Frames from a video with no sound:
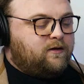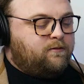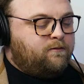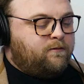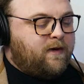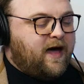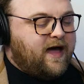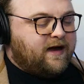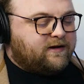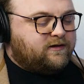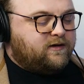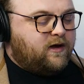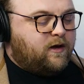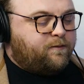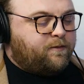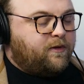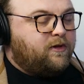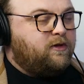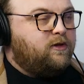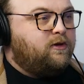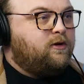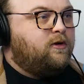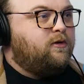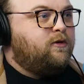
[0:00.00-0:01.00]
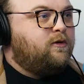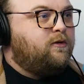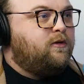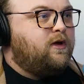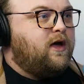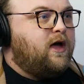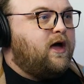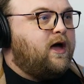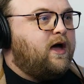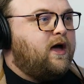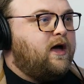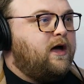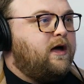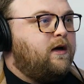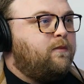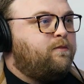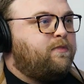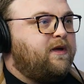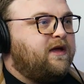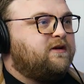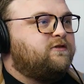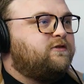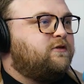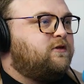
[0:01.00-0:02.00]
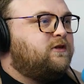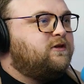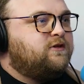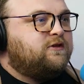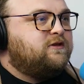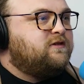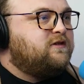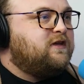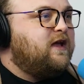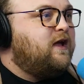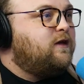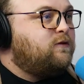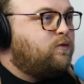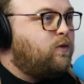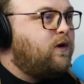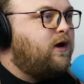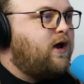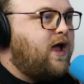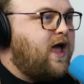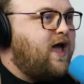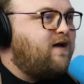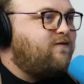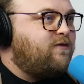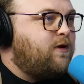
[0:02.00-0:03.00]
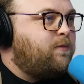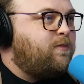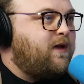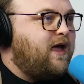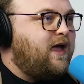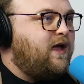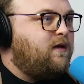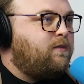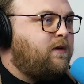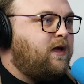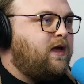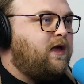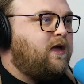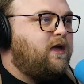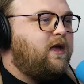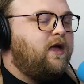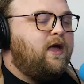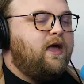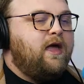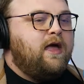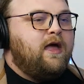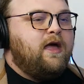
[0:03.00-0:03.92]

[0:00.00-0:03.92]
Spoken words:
mocked up a little picture that just says we're having a baby,